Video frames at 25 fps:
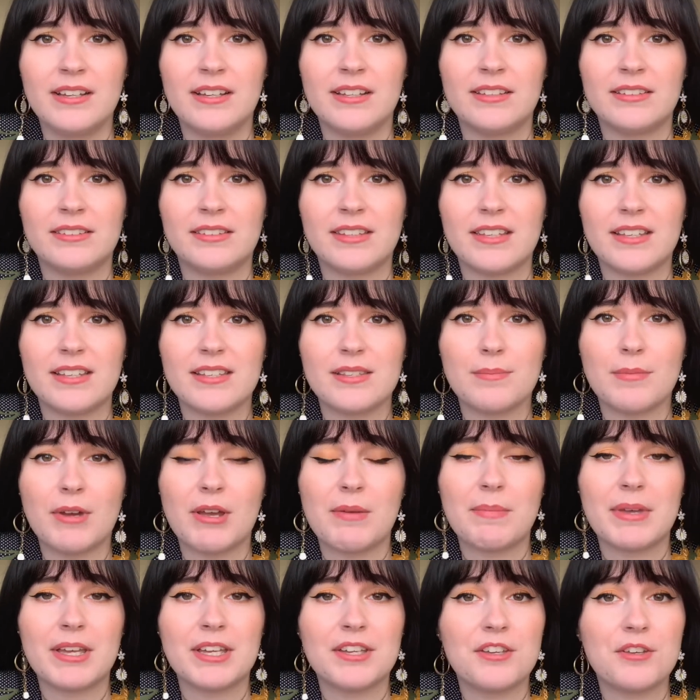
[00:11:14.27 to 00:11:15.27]
this
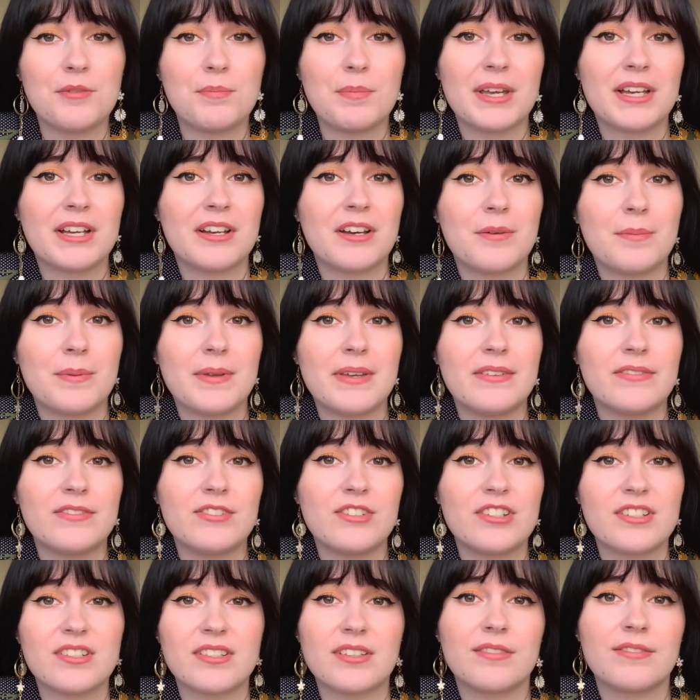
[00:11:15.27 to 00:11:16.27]
might make you pick up even
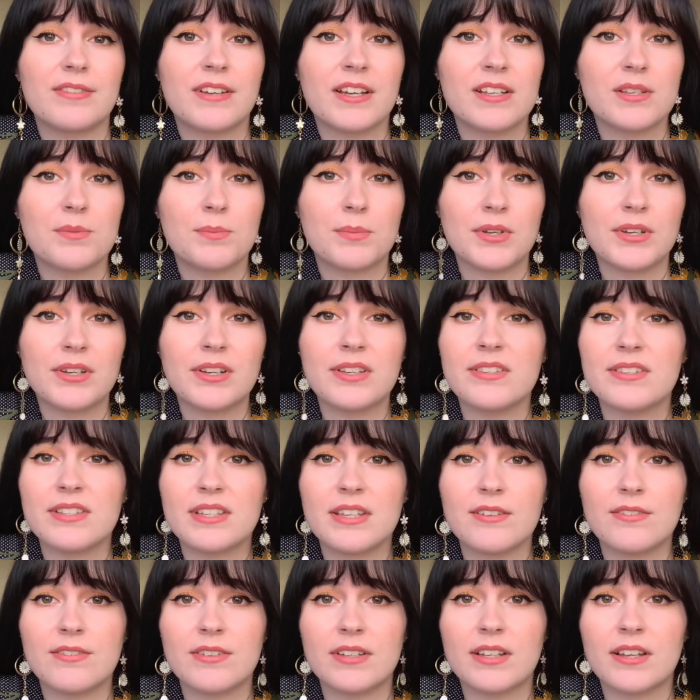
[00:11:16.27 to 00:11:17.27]
just the first book and
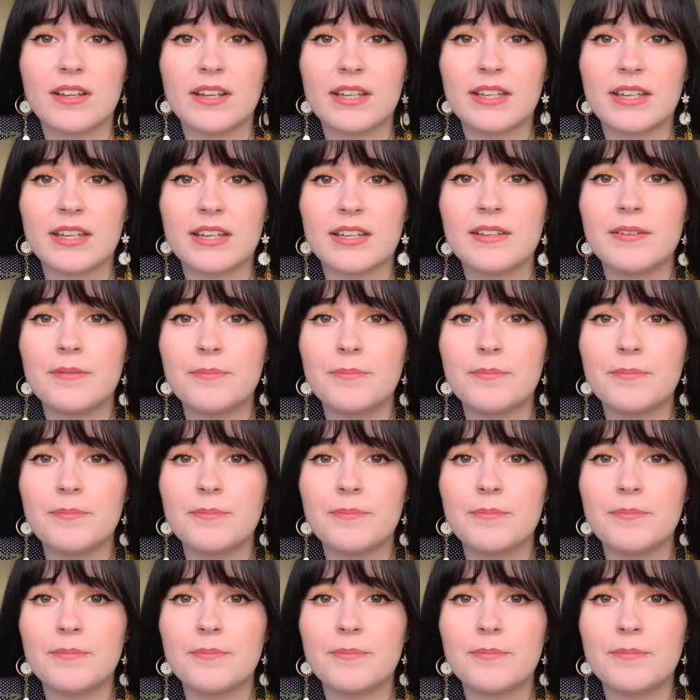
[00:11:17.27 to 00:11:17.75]
see if you like it.